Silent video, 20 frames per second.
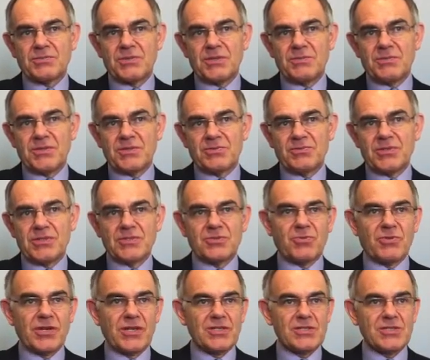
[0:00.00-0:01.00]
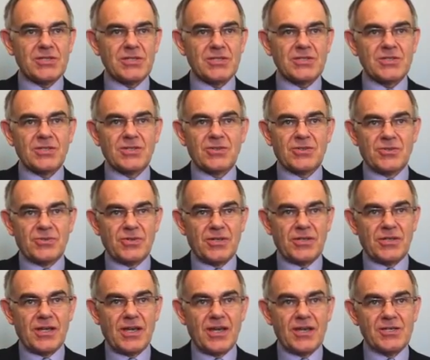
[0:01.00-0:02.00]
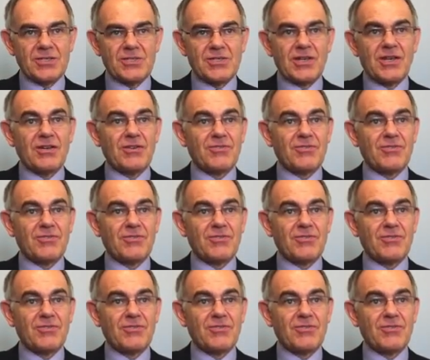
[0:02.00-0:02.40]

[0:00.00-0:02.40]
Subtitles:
to be between 26 and 30 days.